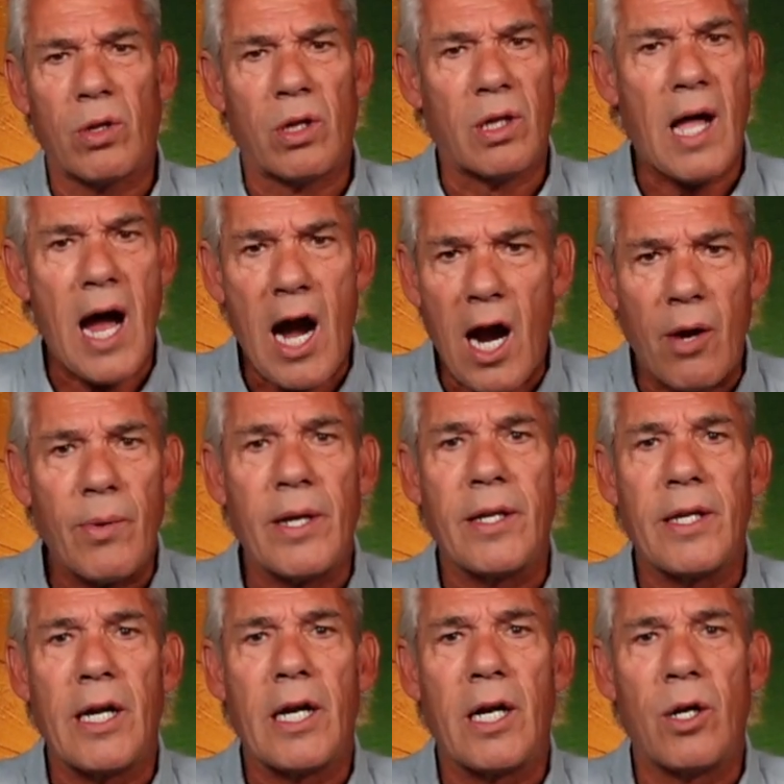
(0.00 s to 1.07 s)
Lahr in
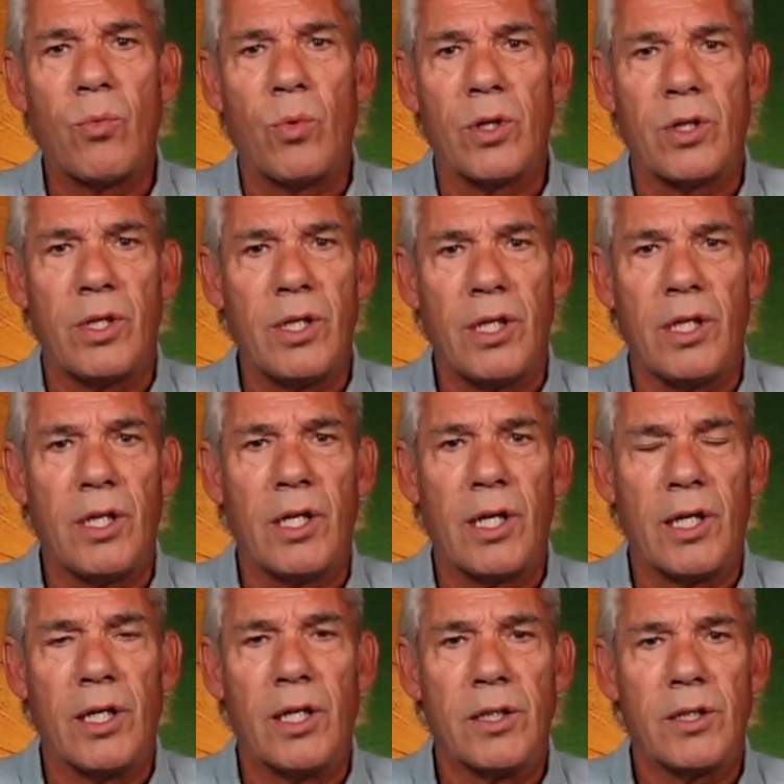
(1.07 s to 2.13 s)
there with the,
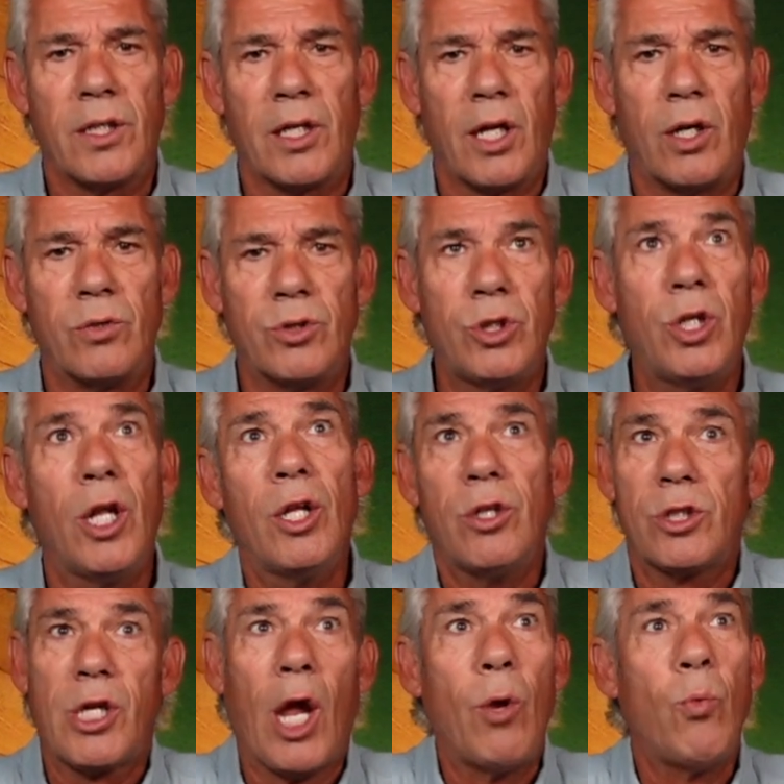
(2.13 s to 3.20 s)

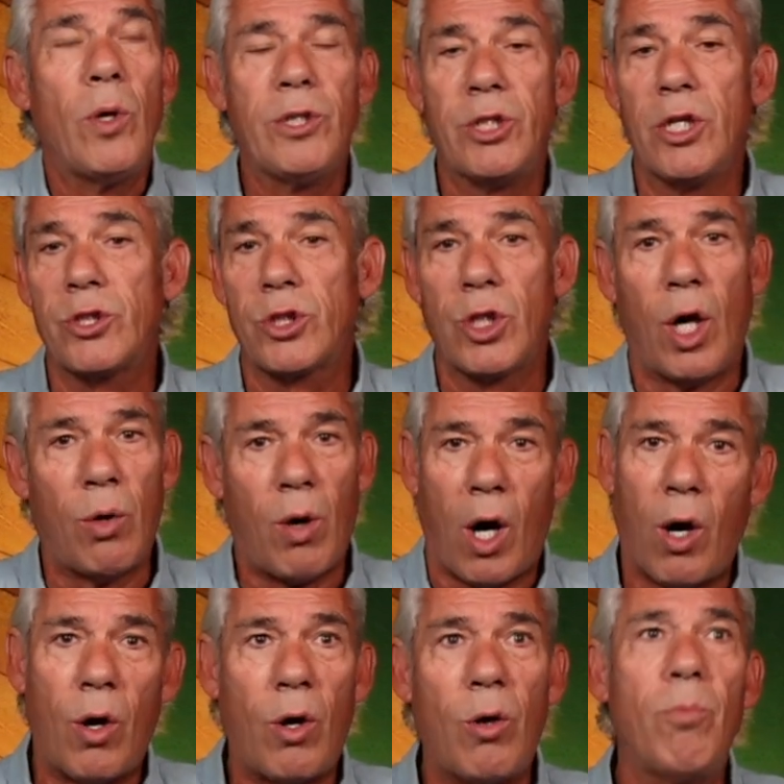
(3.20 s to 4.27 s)
can we just go
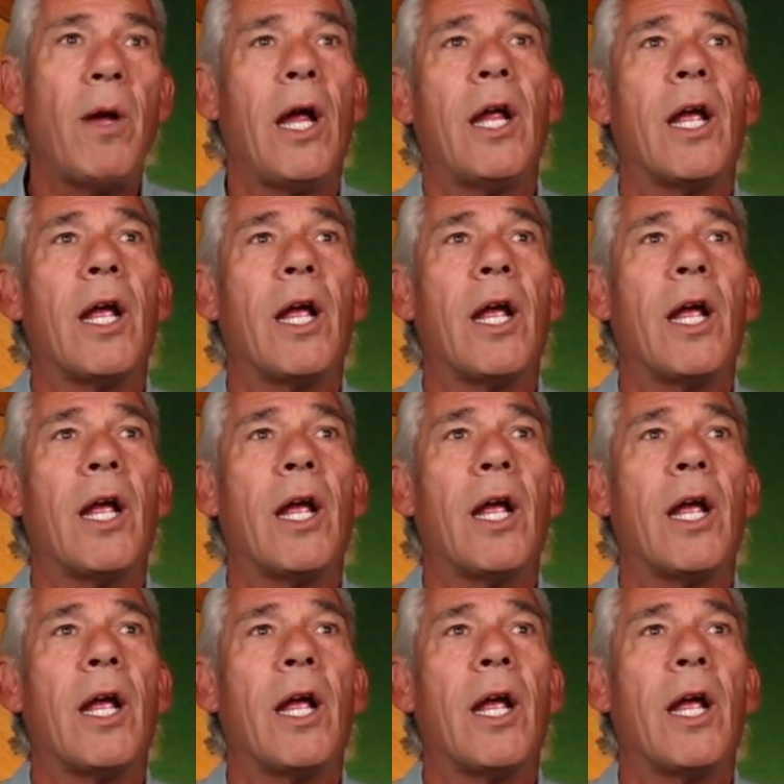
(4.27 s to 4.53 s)
home?